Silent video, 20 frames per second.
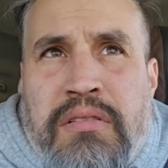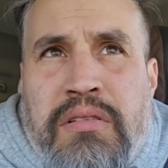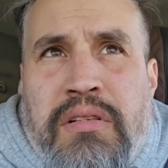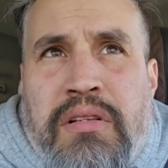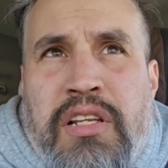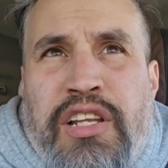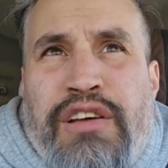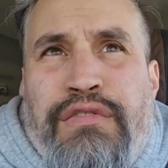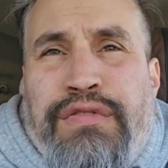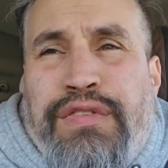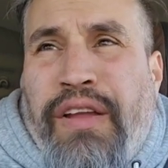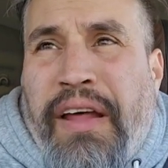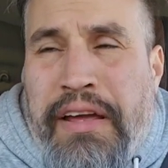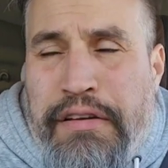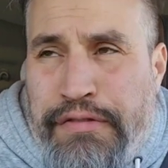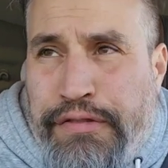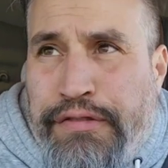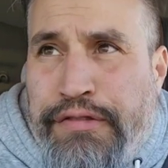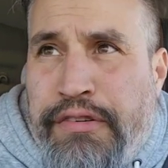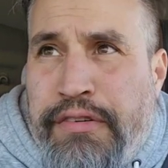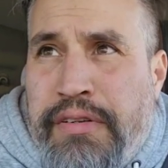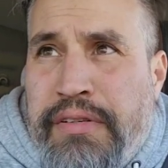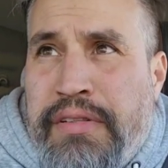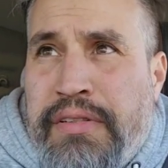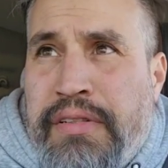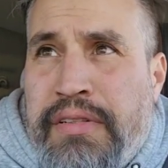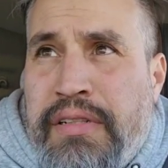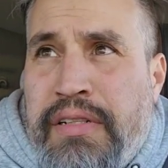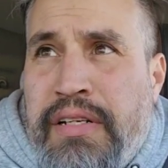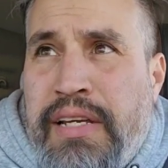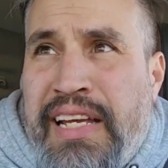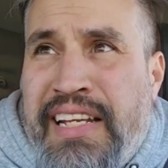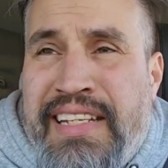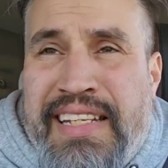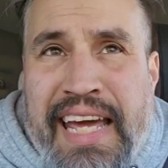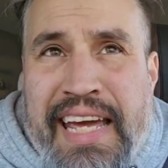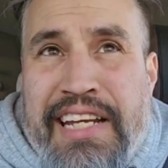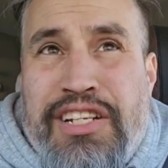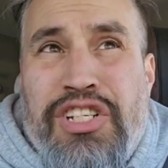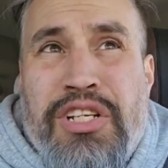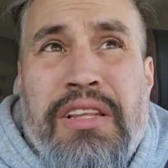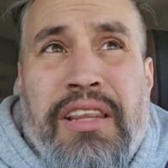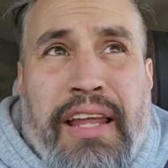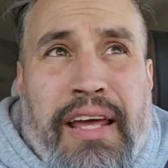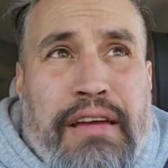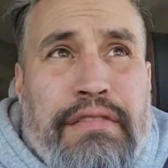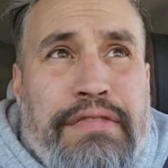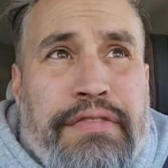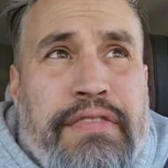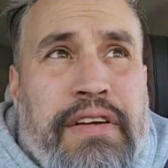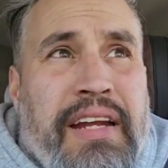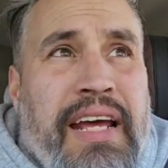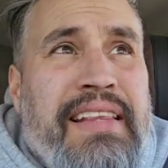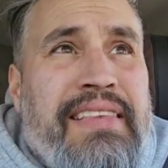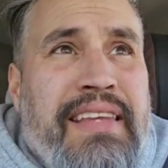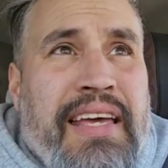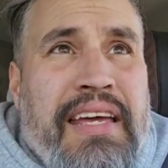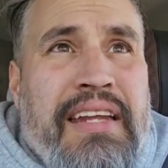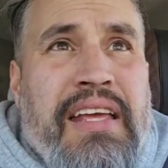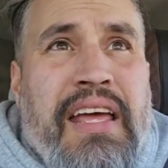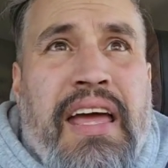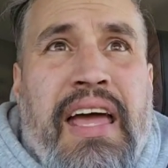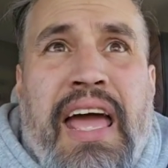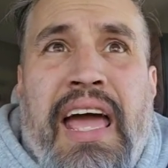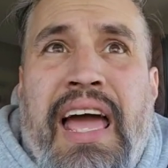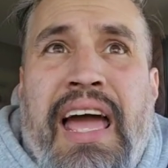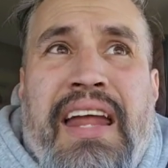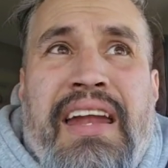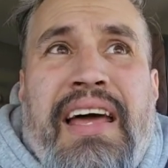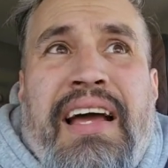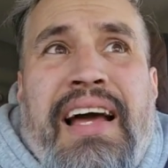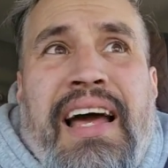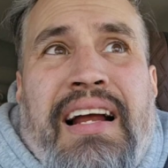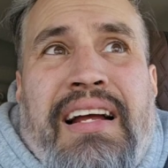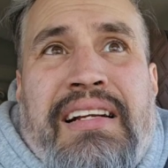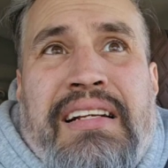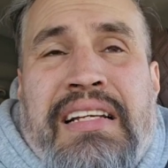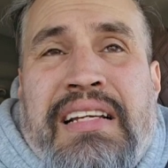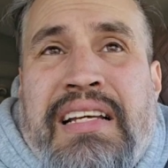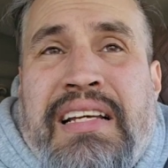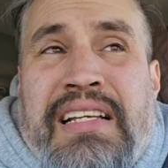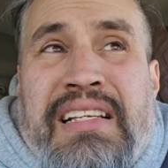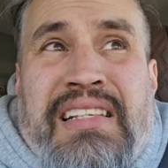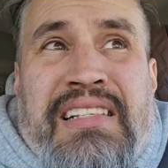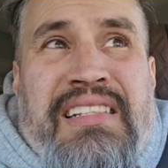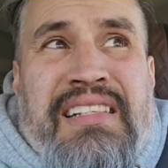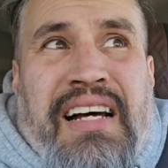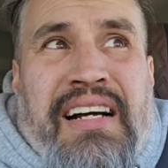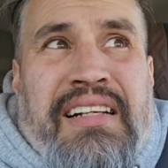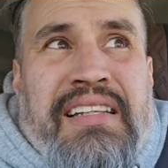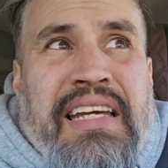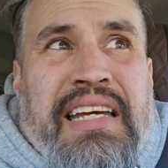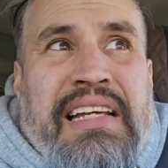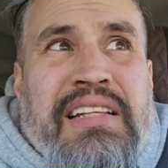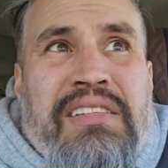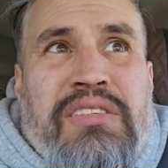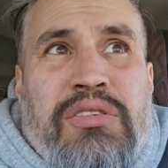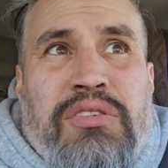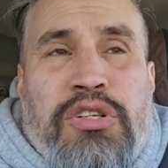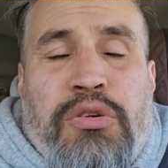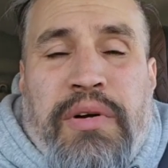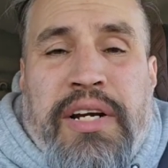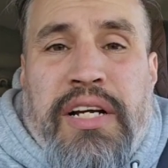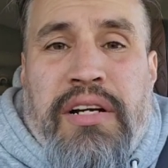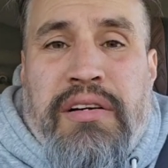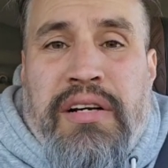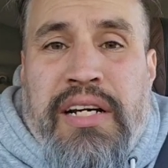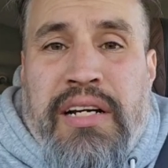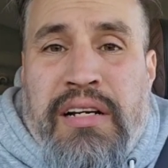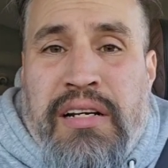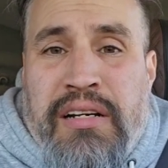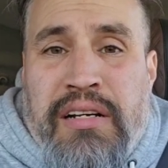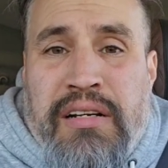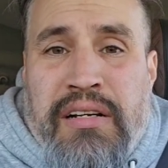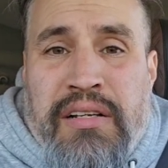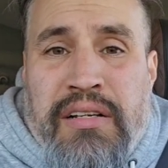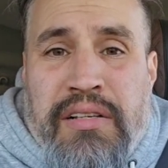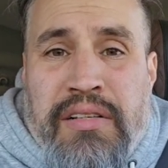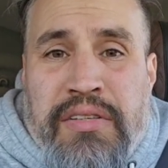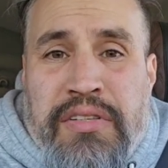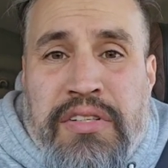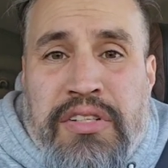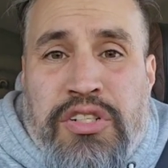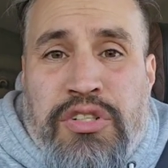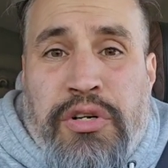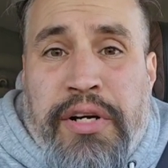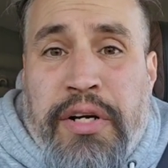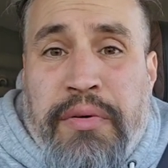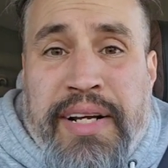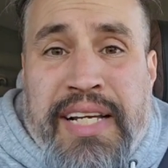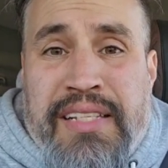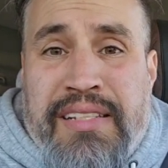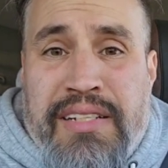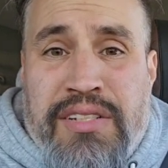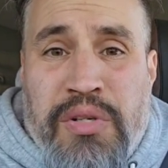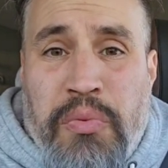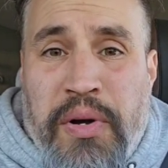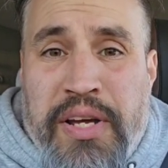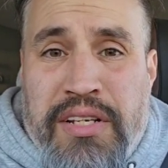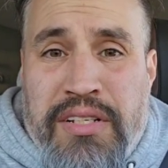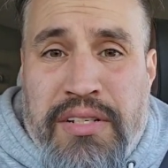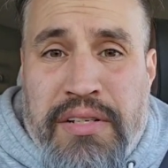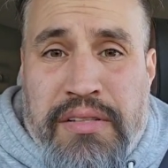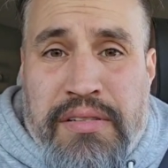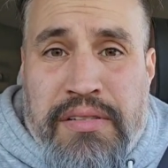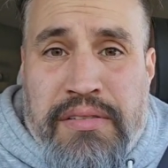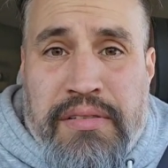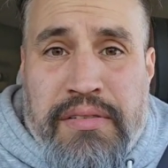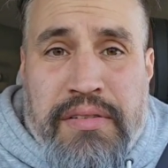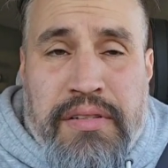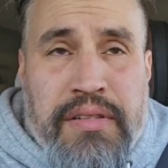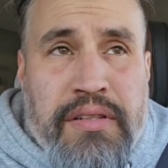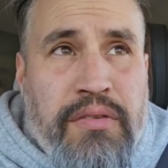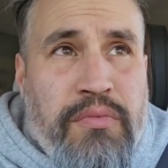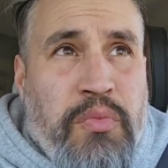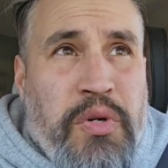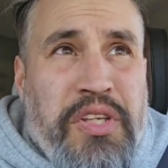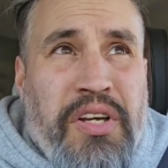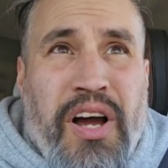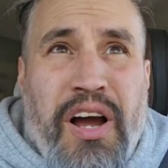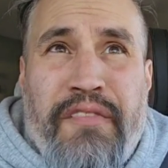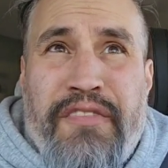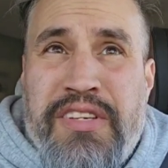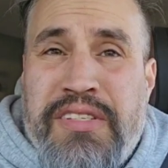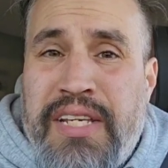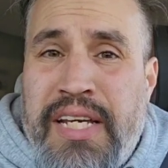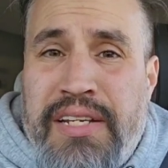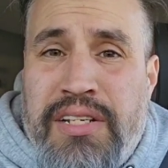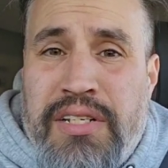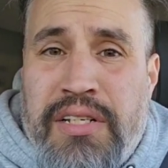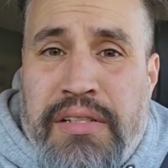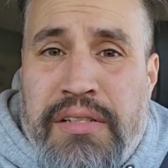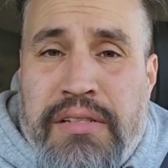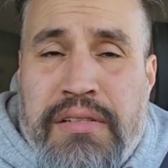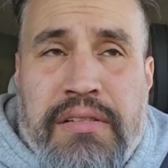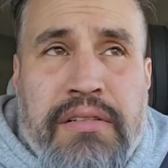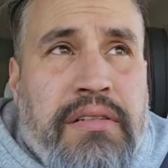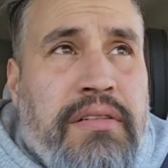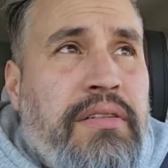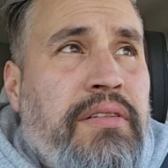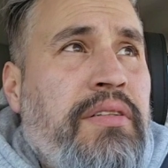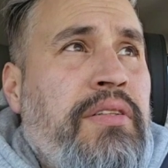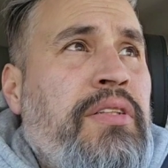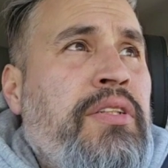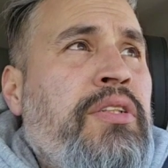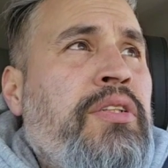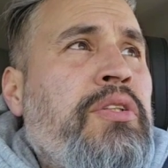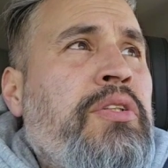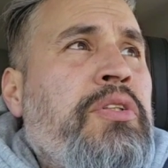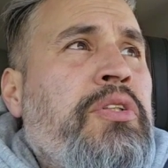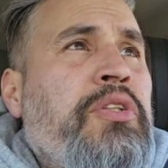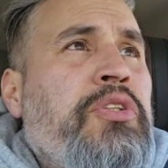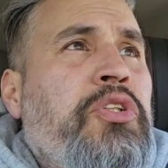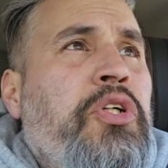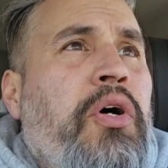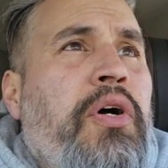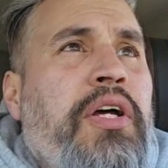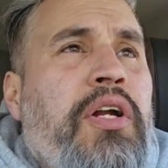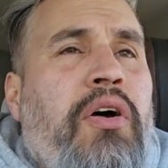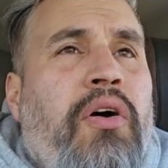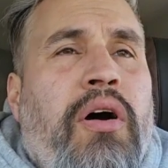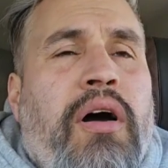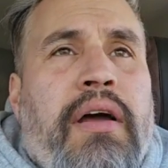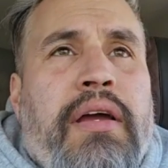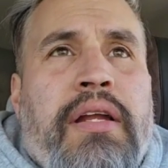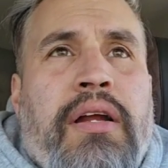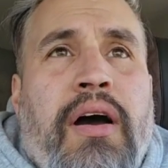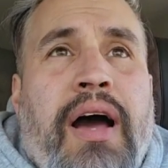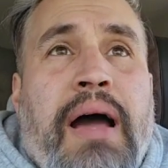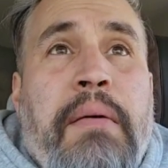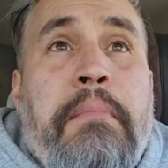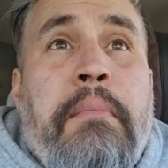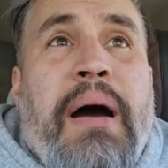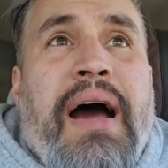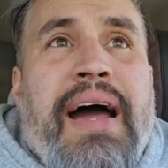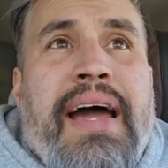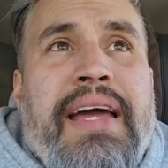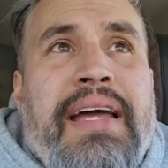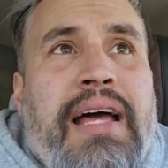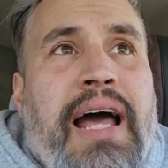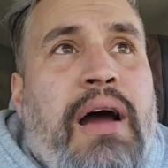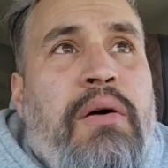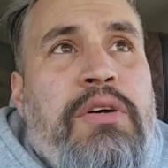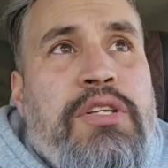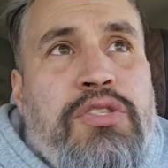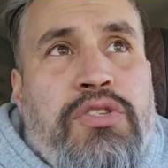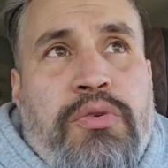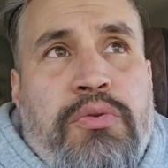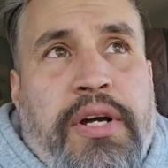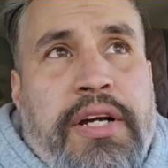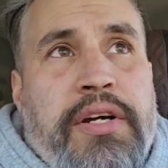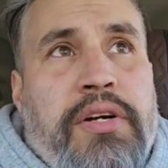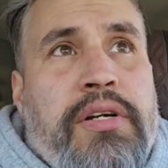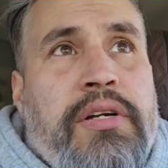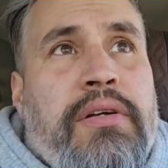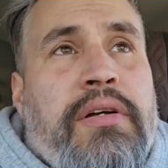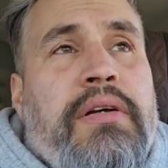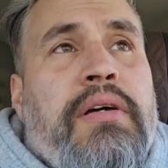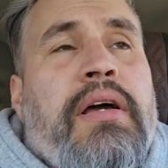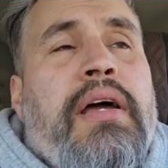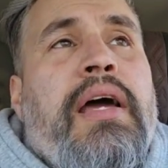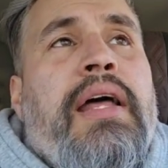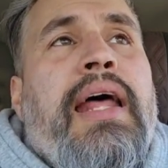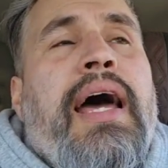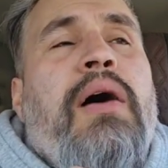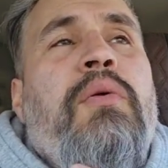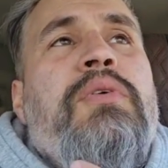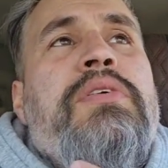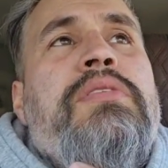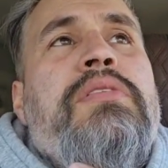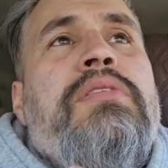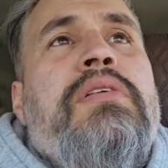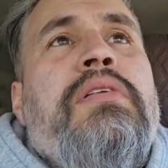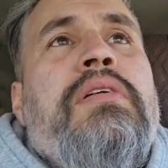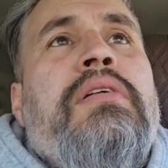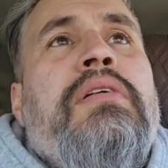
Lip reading: live life, engage in life. And I did. And I got sucked into triggering situations with conversations. So, you know, I was triggered and I was